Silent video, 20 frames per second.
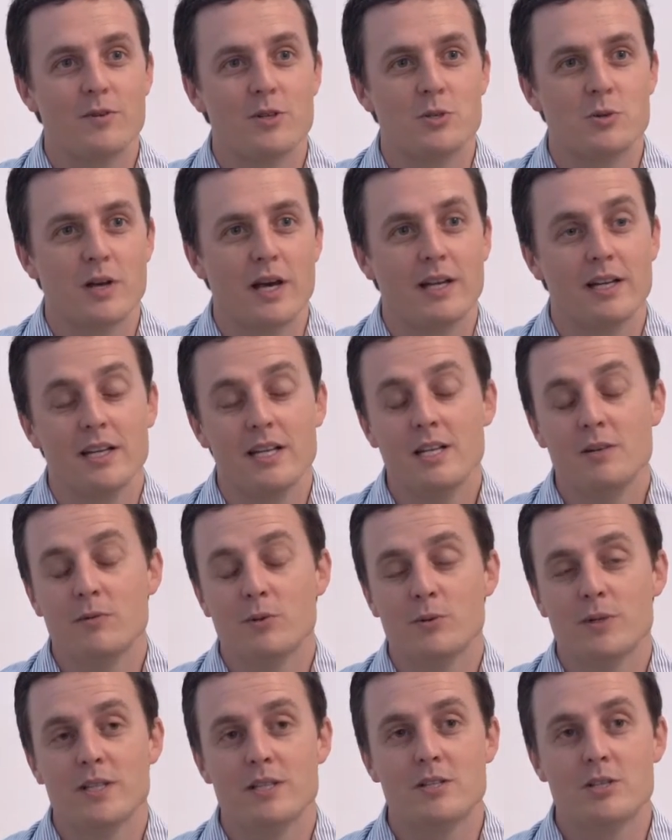And
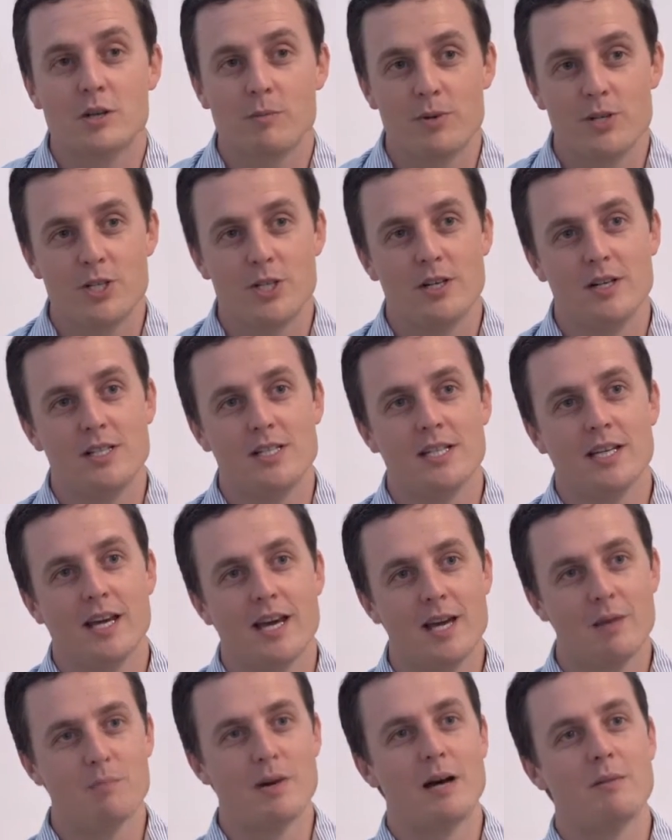even when this opportunity
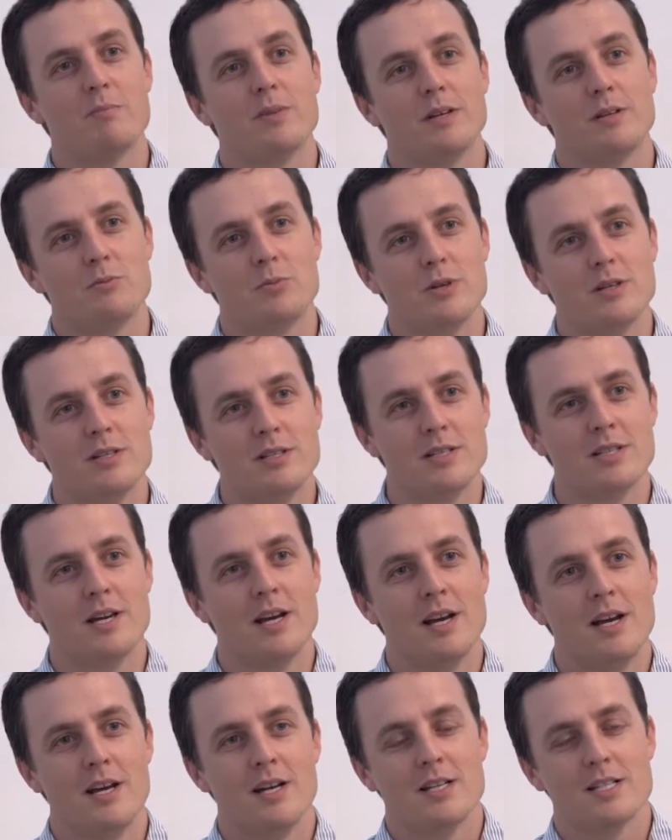came up,
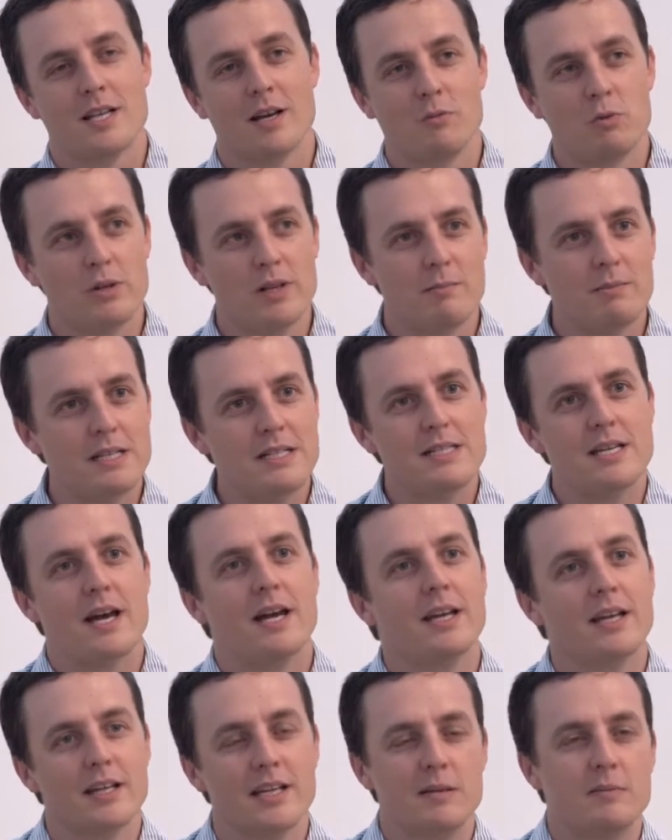it's like, well, let me
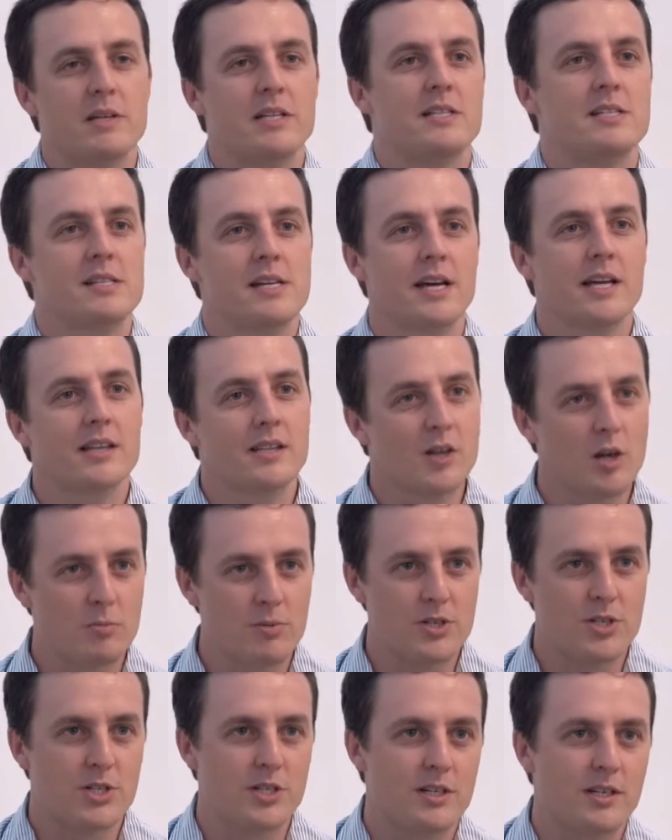take it. Let me take the
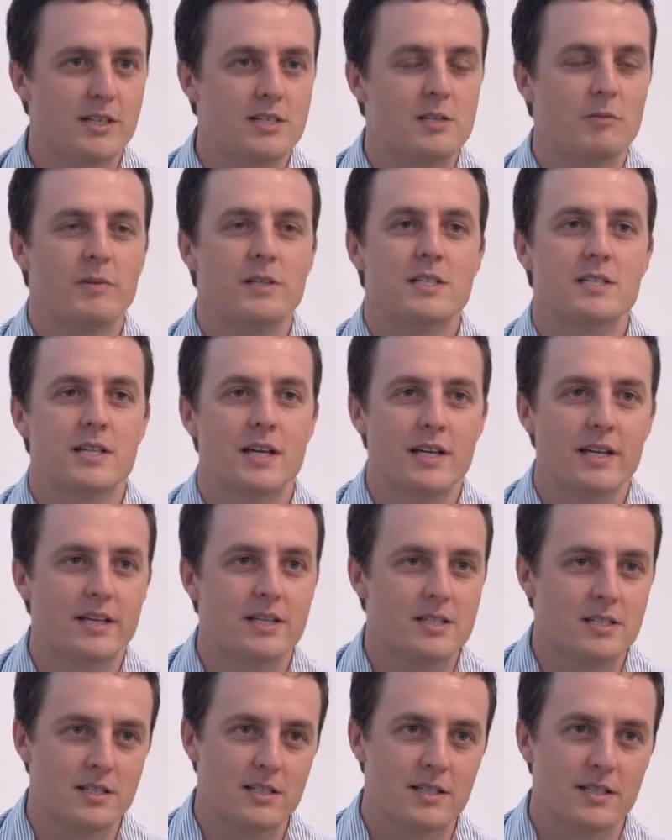opportunities. Let me say
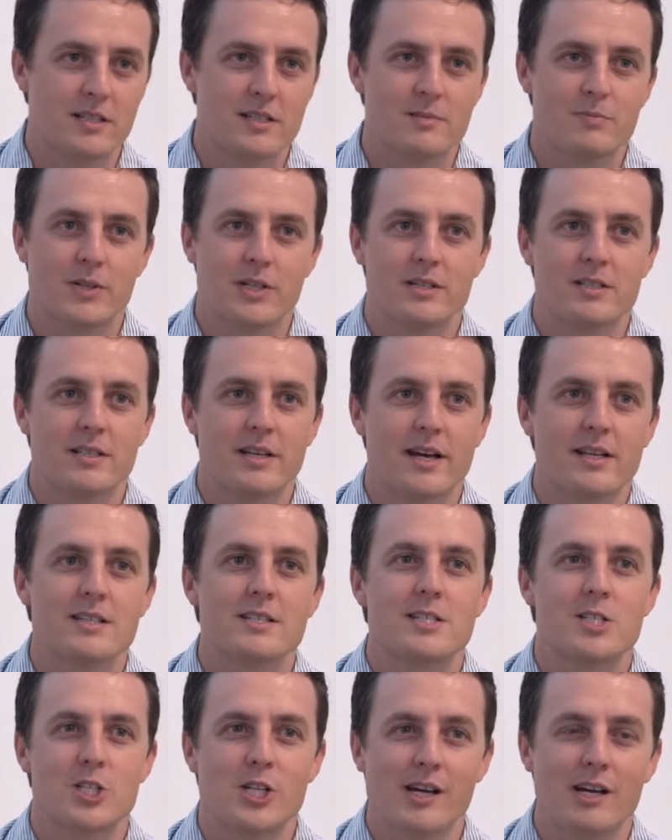yes to things, because
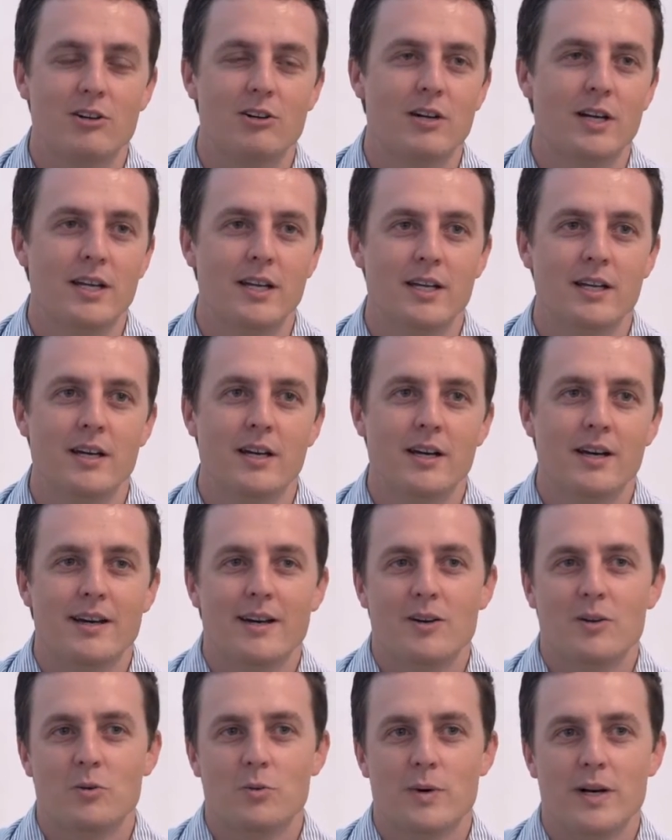that's generally
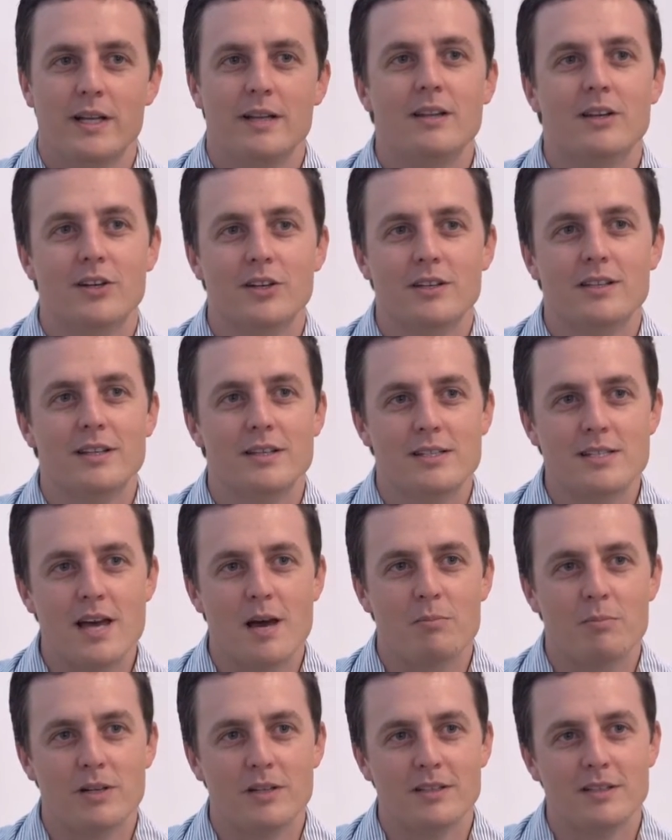when the good things
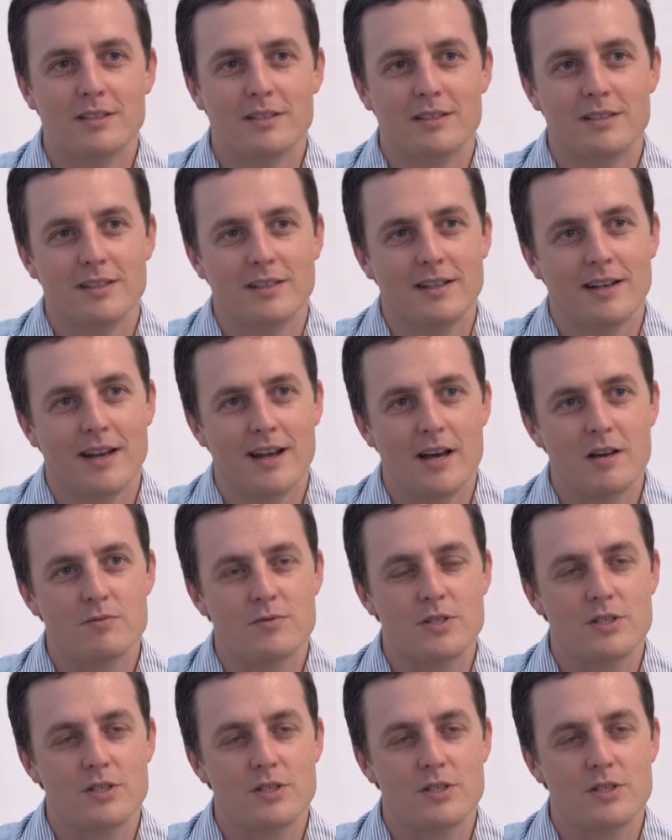happen in life.